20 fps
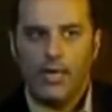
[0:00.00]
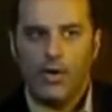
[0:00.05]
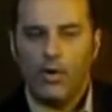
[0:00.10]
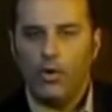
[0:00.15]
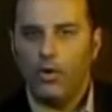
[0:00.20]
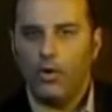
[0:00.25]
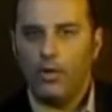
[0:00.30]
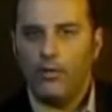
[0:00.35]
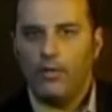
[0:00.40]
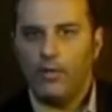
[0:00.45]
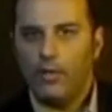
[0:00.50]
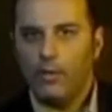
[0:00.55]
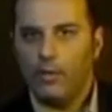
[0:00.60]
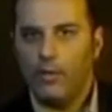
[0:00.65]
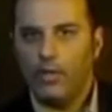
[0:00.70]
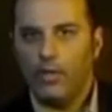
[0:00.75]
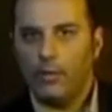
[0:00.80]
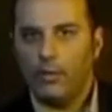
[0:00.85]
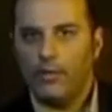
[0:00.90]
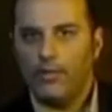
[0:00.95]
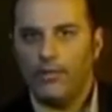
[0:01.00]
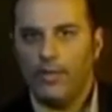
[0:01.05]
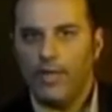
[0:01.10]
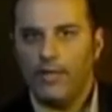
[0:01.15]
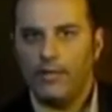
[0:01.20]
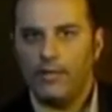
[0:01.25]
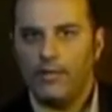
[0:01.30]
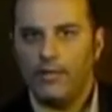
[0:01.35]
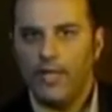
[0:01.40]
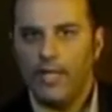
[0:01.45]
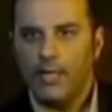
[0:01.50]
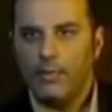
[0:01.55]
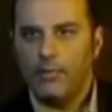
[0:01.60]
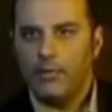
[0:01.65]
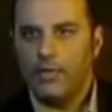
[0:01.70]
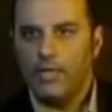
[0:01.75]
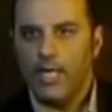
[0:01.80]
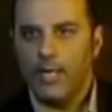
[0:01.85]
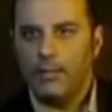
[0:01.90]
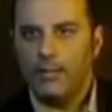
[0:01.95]
All over the world, we find the same
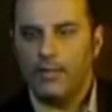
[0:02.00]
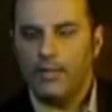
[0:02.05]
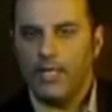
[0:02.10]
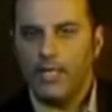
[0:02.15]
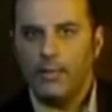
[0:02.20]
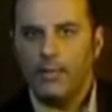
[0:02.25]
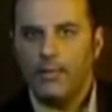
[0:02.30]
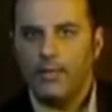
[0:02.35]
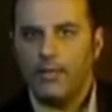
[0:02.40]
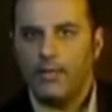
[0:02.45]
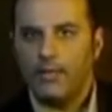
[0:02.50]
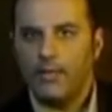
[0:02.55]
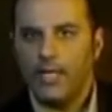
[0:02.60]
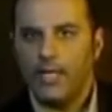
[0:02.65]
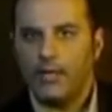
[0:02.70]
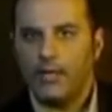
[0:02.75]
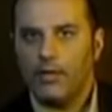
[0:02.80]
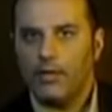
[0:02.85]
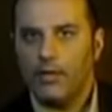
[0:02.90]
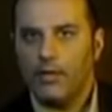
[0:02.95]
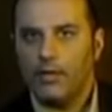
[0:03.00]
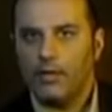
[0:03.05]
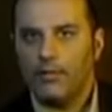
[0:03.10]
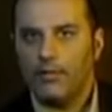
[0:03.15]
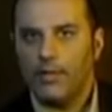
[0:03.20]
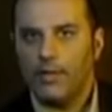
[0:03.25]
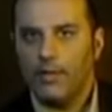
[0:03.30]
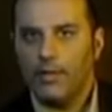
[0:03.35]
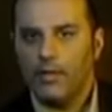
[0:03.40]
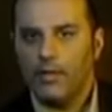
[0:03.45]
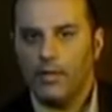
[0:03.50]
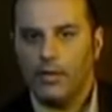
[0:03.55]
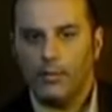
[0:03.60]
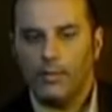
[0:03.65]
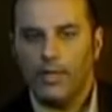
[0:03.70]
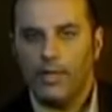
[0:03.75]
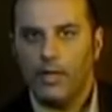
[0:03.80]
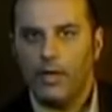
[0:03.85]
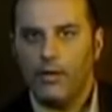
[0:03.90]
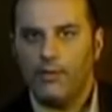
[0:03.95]
shapes and images and iconography. No
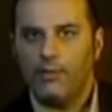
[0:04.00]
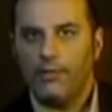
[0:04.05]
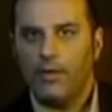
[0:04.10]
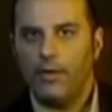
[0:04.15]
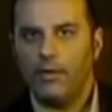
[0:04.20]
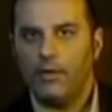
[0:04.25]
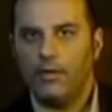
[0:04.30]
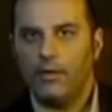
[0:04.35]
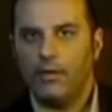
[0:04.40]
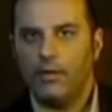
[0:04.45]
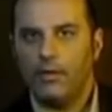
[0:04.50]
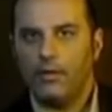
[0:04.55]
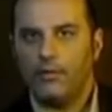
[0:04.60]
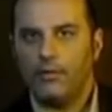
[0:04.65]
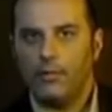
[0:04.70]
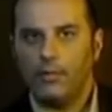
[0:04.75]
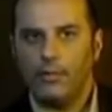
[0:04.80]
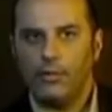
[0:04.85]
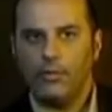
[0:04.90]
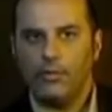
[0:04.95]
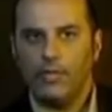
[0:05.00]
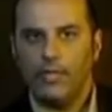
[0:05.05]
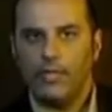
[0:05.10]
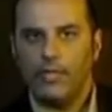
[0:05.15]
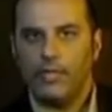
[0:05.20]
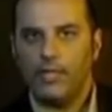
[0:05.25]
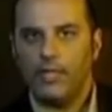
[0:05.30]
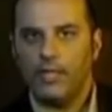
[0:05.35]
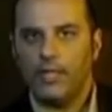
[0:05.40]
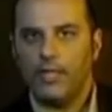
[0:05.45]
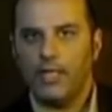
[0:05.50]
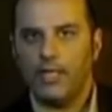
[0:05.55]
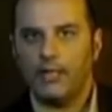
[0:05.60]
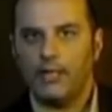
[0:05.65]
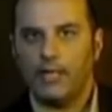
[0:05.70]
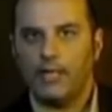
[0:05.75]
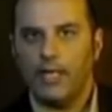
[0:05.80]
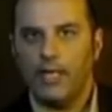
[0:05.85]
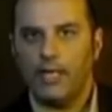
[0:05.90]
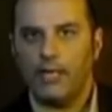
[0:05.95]
matter how far you go, from New Zealand to
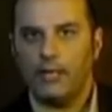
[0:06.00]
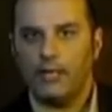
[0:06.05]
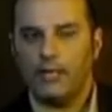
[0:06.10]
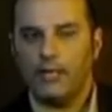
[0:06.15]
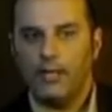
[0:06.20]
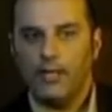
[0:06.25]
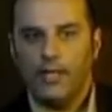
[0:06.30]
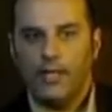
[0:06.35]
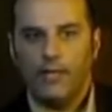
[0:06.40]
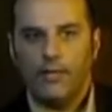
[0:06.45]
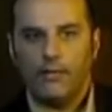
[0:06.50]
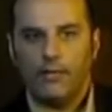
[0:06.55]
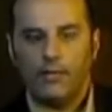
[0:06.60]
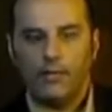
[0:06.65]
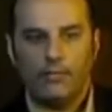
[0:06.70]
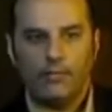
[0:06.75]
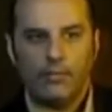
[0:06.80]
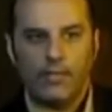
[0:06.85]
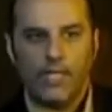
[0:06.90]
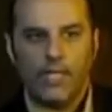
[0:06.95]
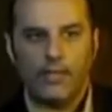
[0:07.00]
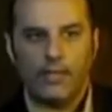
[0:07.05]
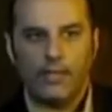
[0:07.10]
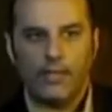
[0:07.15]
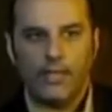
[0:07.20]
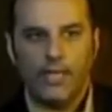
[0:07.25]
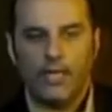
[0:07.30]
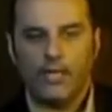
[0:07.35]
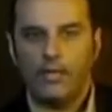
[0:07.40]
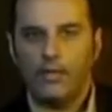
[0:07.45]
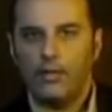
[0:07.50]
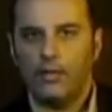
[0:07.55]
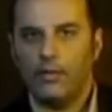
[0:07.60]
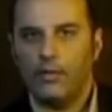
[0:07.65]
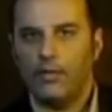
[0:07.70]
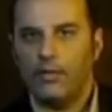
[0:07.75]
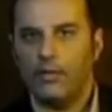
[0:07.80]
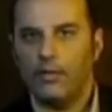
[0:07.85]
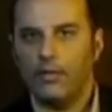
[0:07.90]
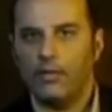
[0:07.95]
Celtic Ireland, from Celtic Ireland
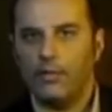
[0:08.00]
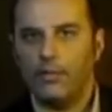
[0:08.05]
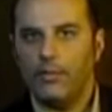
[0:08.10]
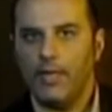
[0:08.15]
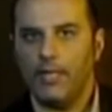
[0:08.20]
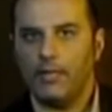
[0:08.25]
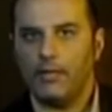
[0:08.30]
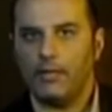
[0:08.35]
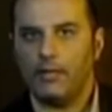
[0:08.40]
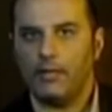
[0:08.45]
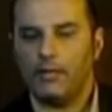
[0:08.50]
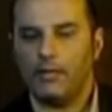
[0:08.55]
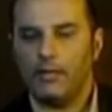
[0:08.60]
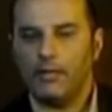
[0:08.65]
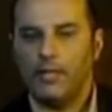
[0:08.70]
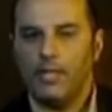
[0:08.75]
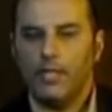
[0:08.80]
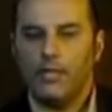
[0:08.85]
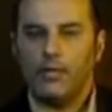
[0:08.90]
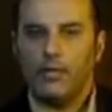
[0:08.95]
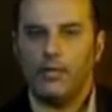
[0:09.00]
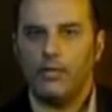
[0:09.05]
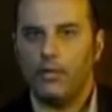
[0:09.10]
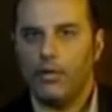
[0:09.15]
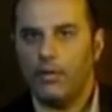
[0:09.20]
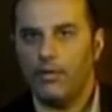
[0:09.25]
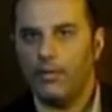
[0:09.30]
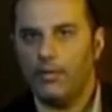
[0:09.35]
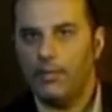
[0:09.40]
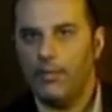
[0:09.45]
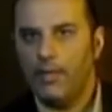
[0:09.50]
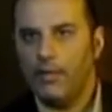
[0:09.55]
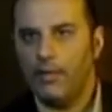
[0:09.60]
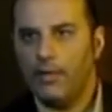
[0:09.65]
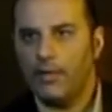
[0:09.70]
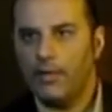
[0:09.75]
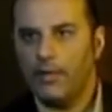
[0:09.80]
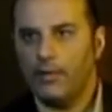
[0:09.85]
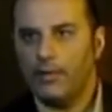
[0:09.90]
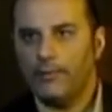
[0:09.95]
over to the Mexicos, to North
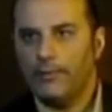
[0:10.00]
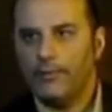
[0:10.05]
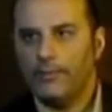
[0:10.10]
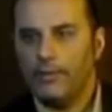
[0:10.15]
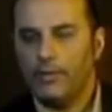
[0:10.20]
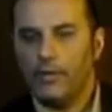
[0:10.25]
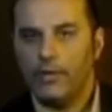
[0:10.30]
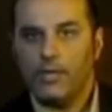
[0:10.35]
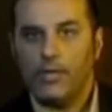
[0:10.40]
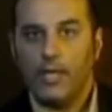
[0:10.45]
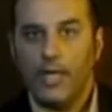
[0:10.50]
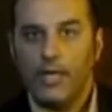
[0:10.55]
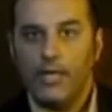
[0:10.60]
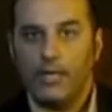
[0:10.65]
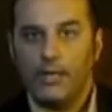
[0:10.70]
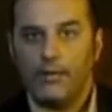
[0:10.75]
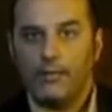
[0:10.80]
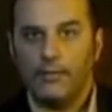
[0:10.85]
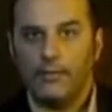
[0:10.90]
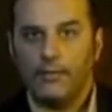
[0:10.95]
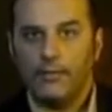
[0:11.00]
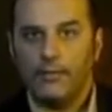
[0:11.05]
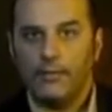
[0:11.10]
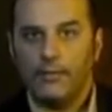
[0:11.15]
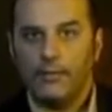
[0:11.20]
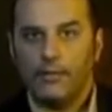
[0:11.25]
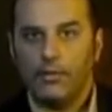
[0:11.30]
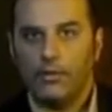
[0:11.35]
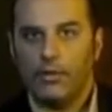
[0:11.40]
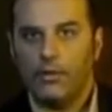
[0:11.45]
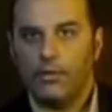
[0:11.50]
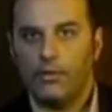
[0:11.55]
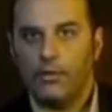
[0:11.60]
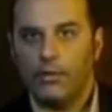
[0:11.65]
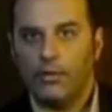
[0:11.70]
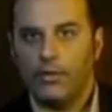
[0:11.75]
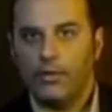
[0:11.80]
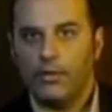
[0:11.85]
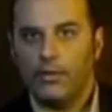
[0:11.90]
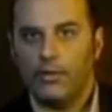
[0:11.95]
America, to China, to the
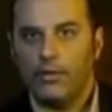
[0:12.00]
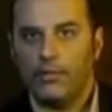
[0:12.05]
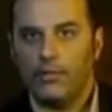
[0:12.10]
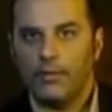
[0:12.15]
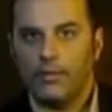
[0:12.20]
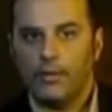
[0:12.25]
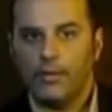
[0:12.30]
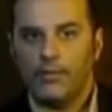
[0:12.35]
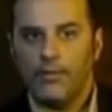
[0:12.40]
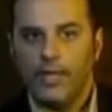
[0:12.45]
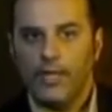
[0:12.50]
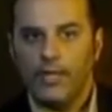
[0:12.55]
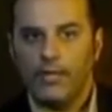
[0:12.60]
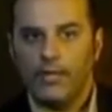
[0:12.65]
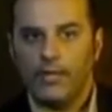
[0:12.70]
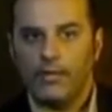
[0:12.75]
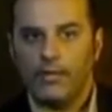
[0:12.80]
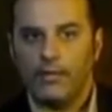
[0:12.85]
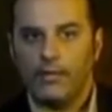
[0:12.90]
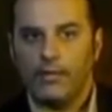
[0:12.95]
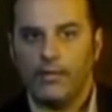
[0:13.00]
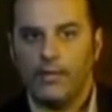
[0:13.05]
Druids, to the Vikings,